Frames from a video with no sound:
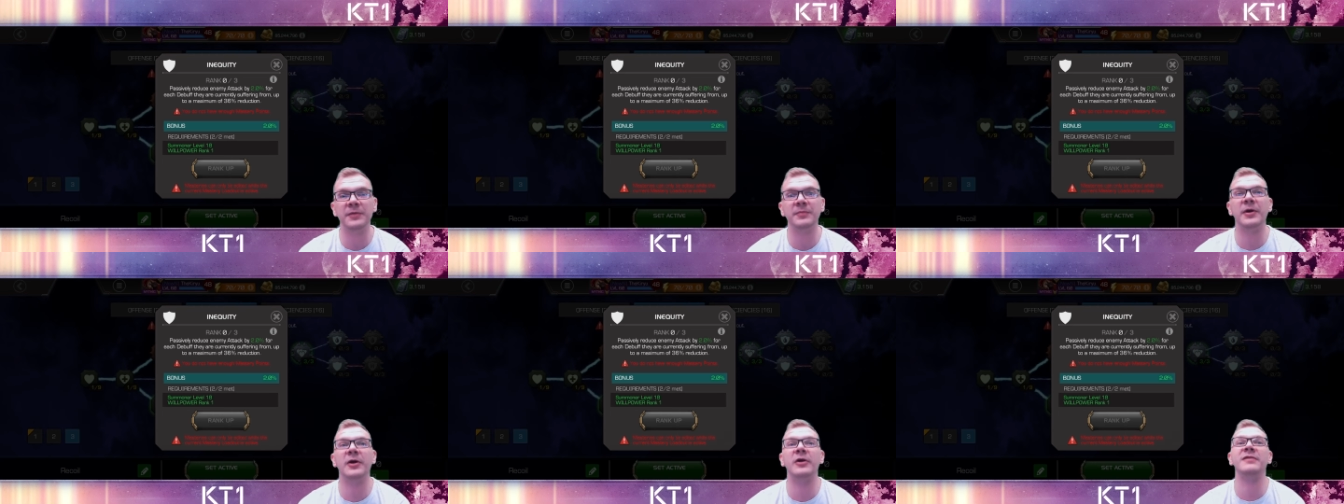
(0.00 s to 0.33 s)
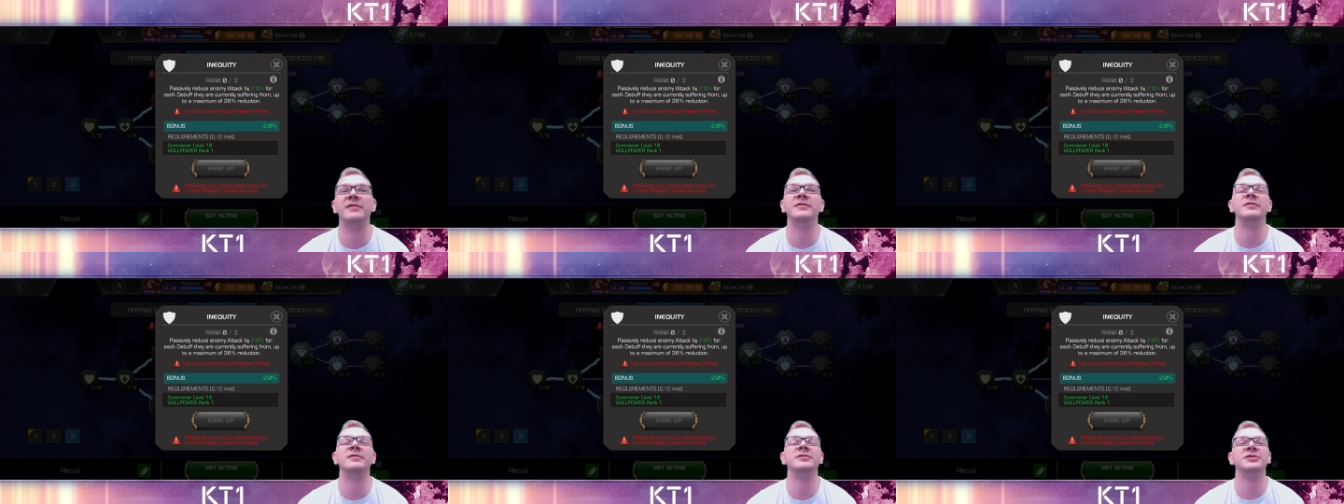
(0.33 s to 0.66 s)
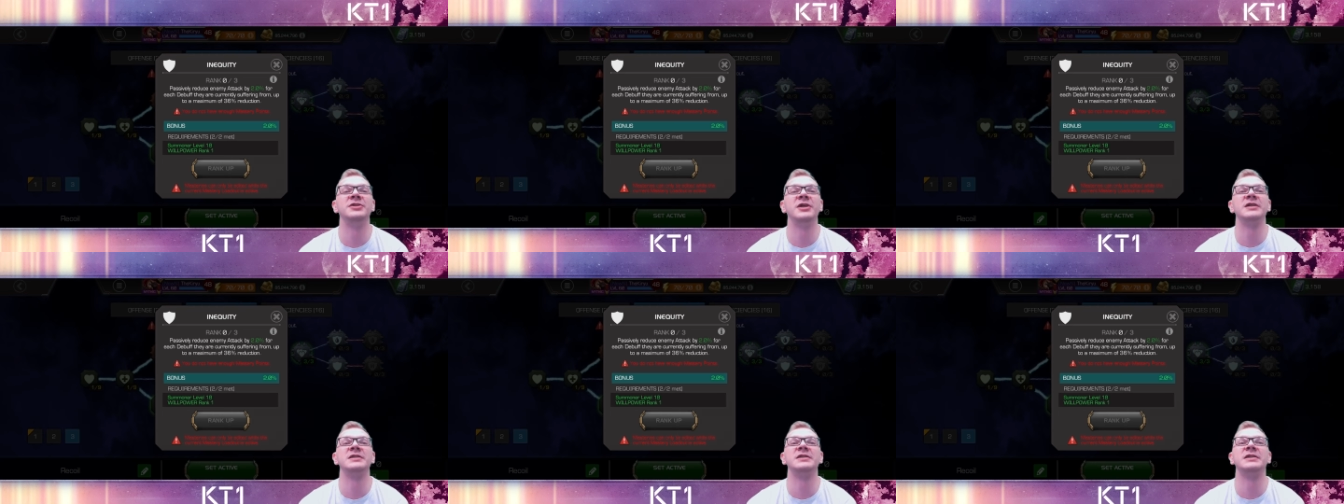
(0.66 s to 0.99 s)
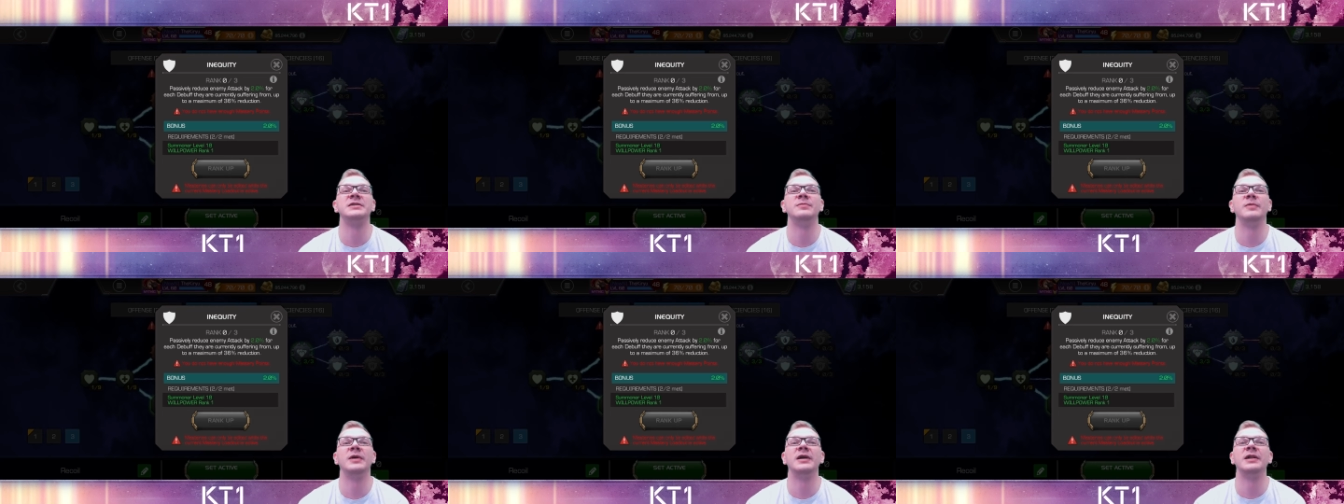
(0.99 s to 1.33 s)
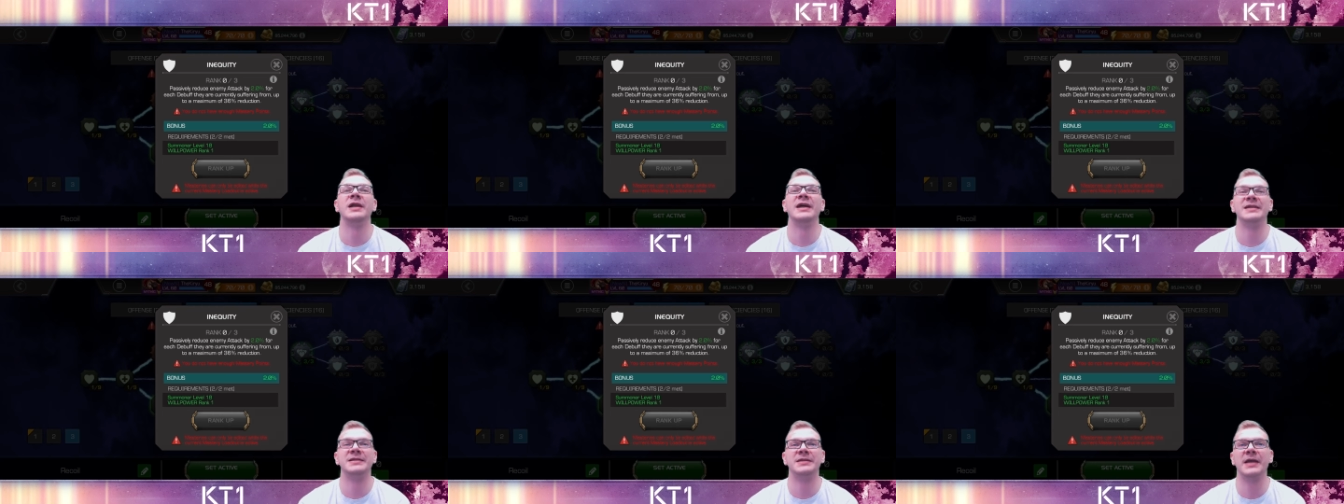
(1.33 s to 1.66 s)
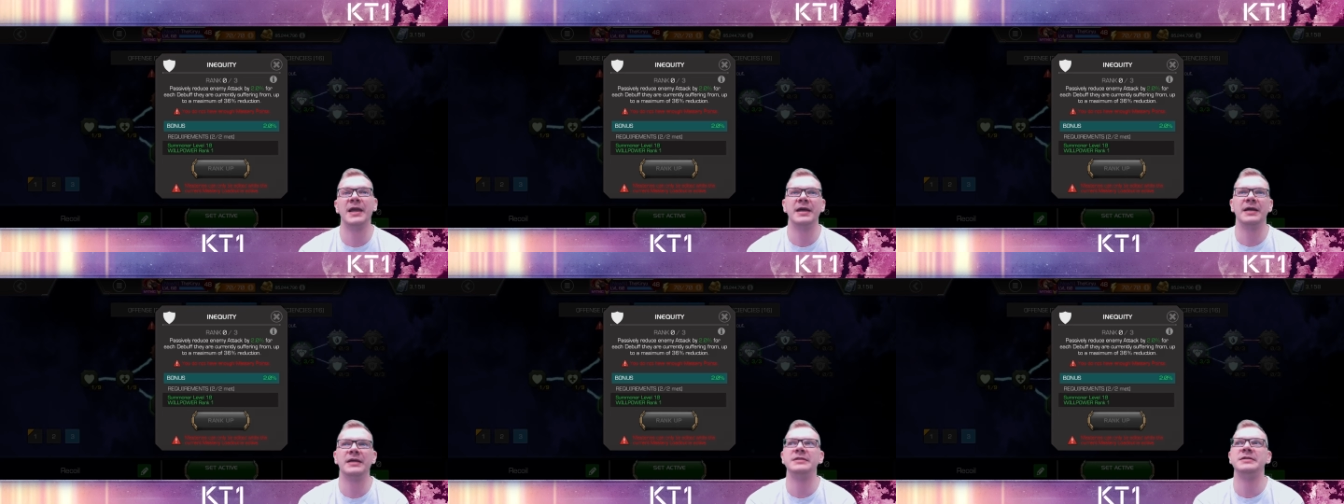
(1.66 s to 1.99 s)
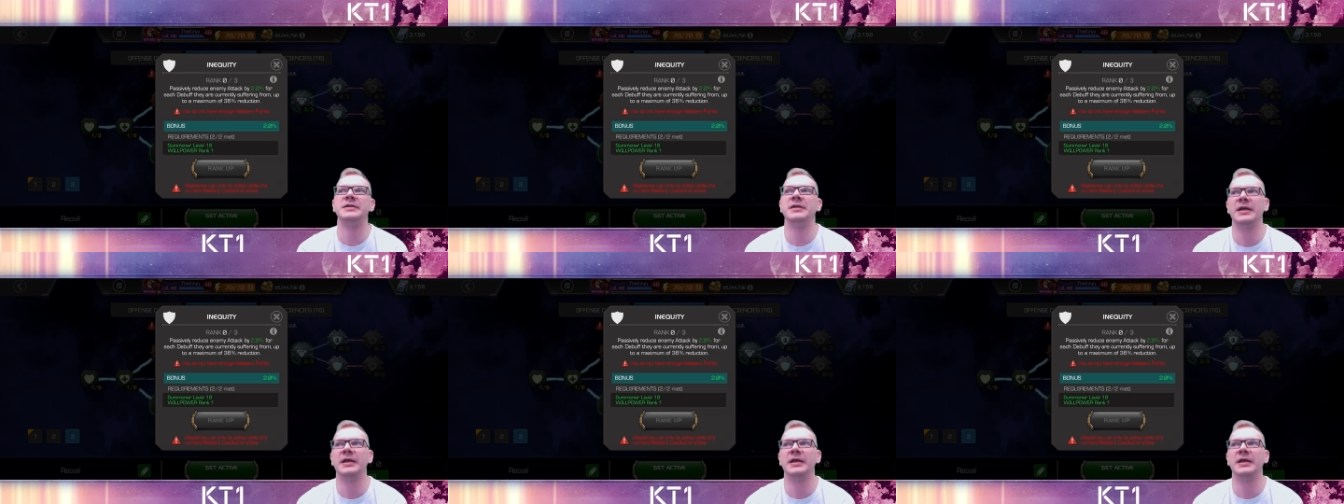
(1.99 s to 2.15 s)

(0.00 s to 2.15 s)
powerful, just as well as Cassie.